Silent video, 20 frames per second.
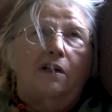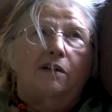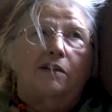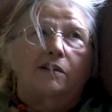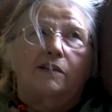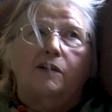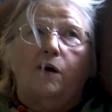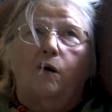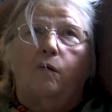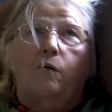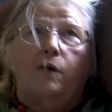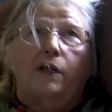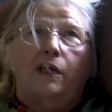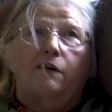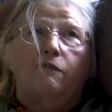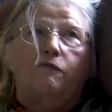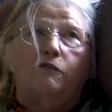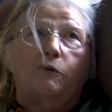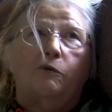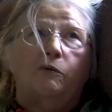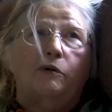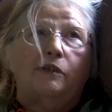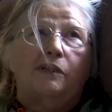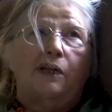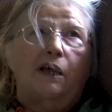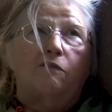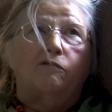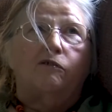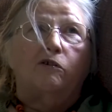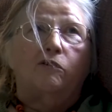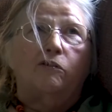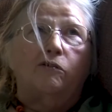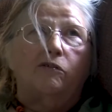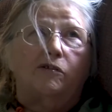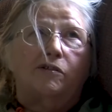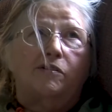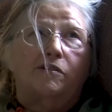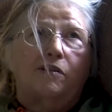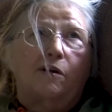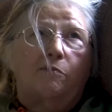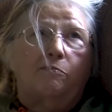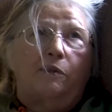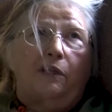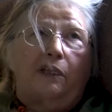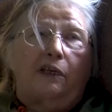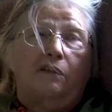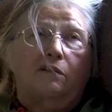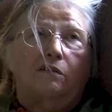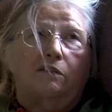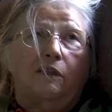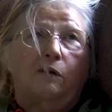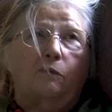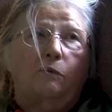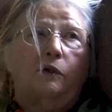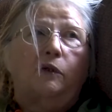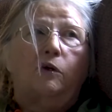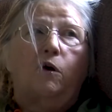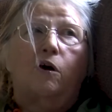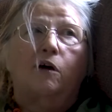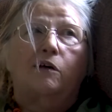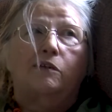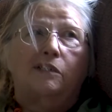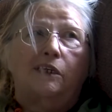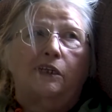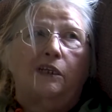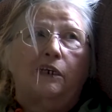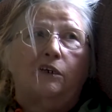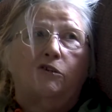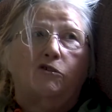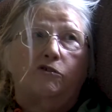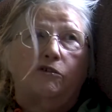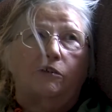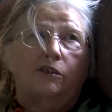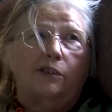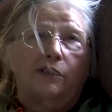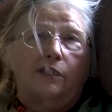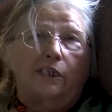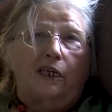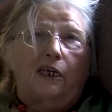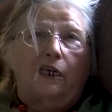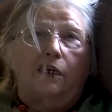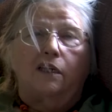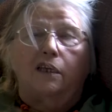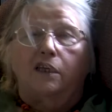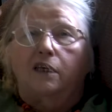So if there was ever something that would cause electricity